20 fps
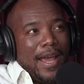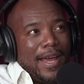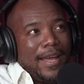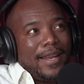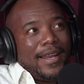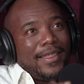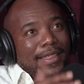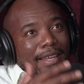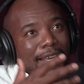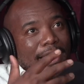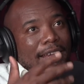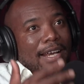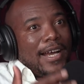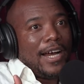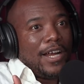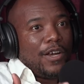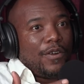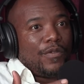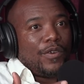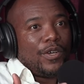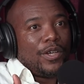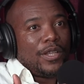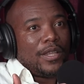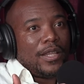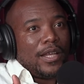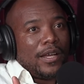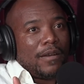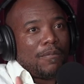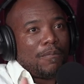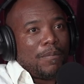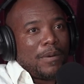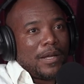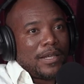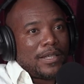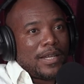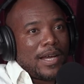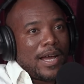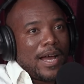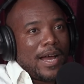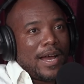And I think he kind of heard that.
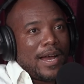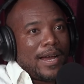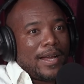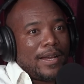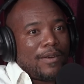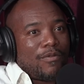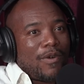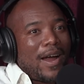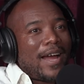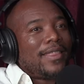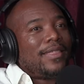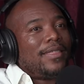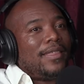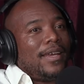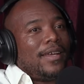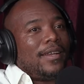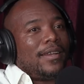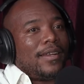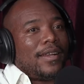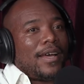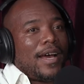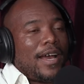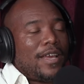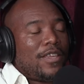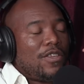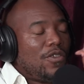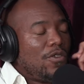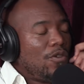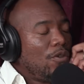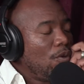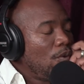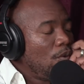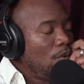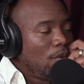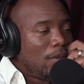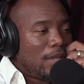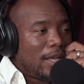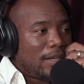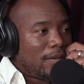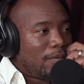But right then, I
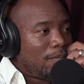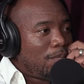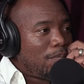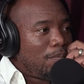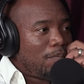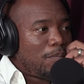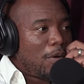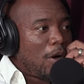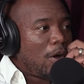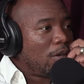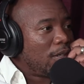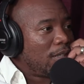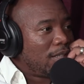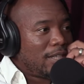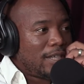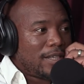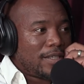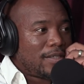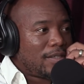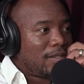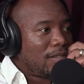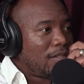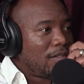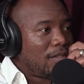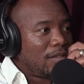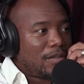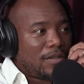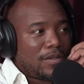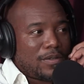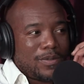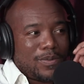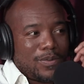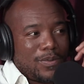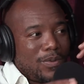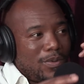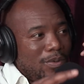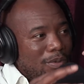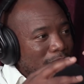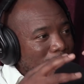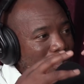knew that politics
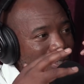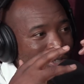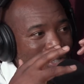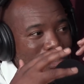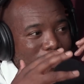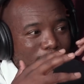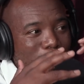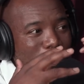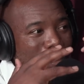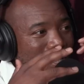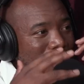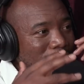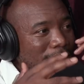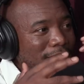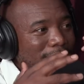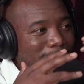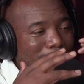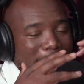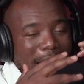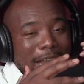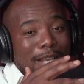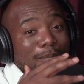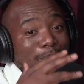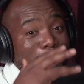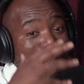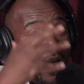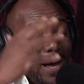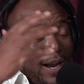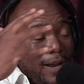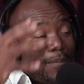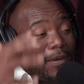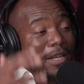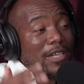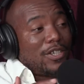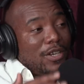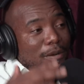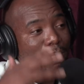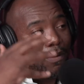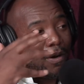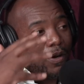just wasn't, and
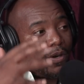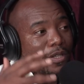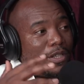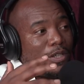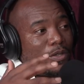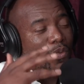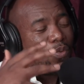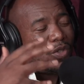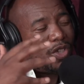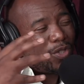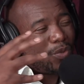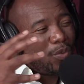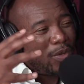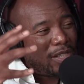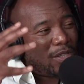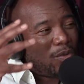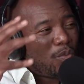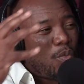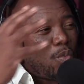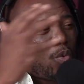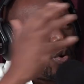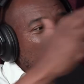parliamentary politics just wasn't